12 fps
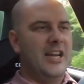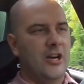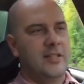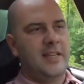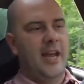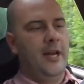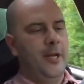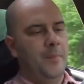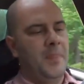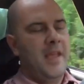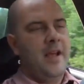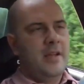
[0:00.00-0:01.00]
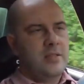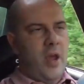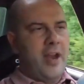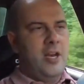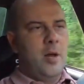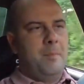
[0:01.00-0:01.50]
irritating. So
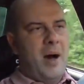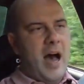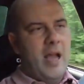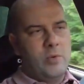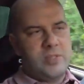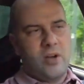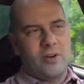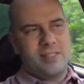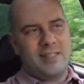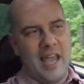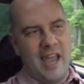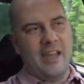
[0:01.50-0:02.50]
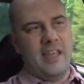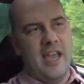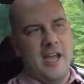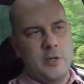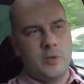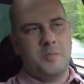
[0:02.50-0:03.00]
I ended up buying what's called a scan
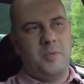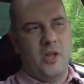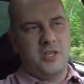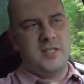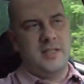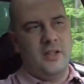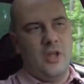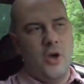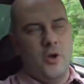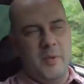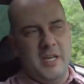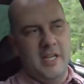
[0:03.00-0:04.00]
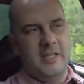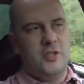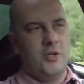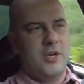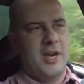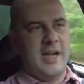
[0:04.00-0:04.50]
gauge, which plugs into the
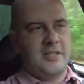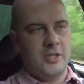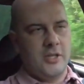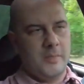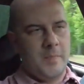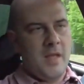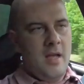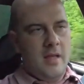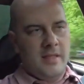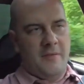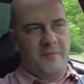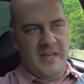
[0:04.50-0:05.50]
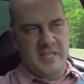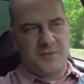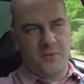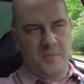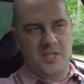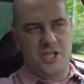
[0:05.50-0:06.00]
OBD2 connector that feeds
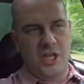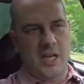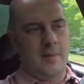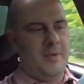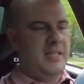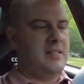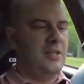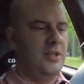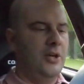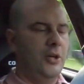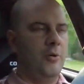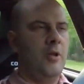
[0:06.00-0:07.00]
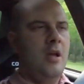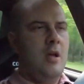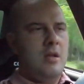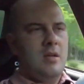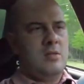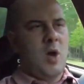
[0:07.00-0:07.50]
from the GM ECU.
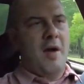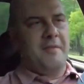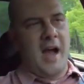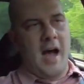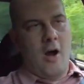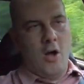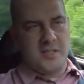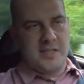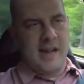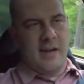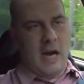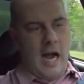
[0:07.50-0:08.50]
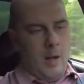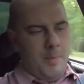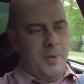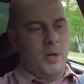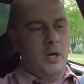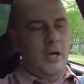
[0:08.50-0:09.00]
So I've got alternator
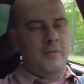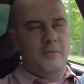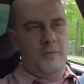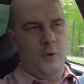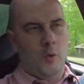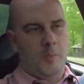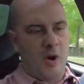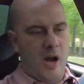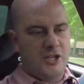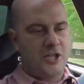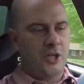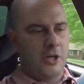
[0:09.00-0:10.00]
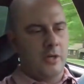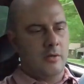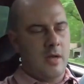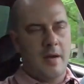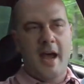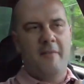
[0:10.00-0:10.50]
output, fuel pressure,
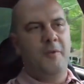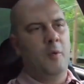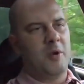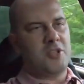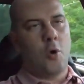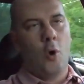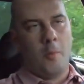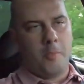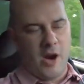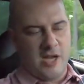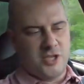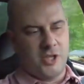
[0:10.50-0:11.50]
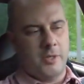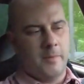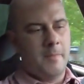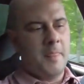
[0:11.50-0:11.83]
not fuel pressure, oil pressure,